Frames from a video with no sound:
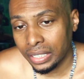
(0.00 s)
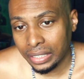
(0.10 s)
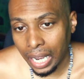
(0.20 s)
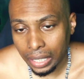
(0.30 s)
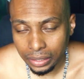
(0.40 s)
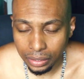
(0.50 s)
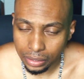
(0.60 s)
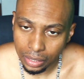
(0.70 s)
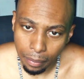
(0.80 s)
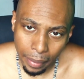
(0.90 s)
detox
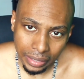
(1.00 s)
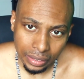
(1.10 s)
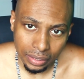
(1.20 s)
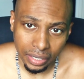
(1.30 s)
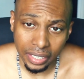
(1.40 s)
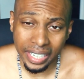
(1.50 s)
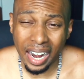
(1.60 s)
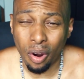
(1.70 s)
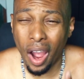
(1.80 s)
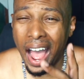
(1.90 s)
is an amazing thing that
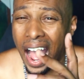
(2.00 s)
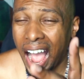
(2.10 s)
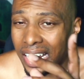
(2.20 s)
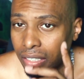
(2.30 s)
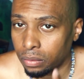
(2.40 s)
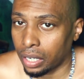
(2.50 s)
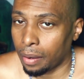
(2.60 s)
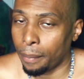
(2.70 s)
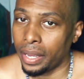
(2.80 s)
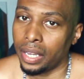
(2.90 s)
I highly
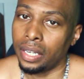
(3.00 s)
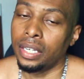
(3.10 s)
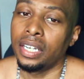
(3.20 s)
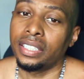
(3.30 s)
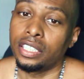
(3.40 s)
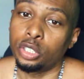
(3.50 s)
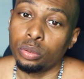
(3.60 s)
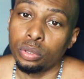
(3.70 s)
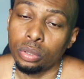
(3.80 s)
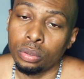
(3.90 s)
recommend that
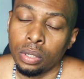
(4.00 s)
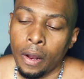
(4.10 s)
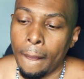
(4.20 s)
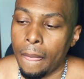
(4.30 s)
you do.